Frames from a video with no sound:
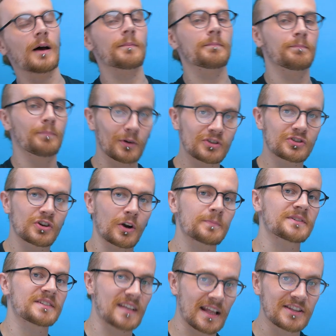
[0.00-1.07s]
a boss
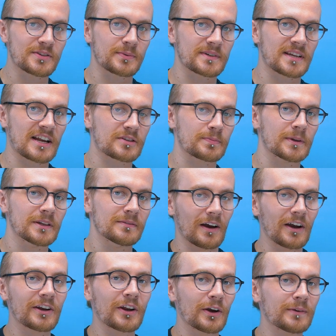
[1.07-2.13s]
job sensor attachment.
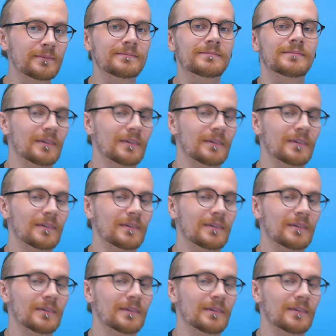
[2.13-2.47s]
I know,